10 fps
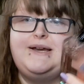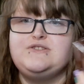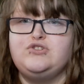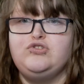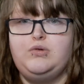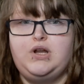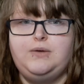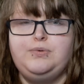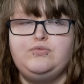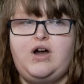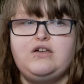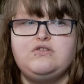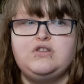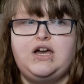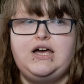makes it grown up
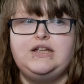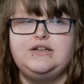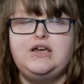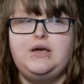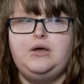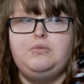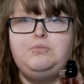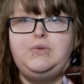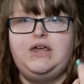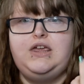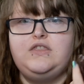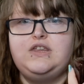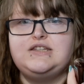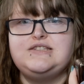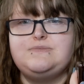rather than making
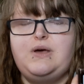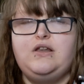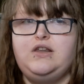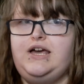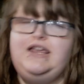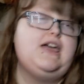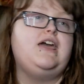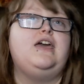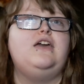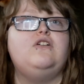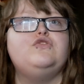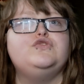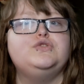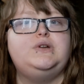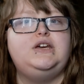it smell like a
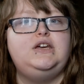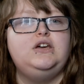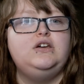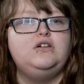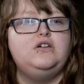fruity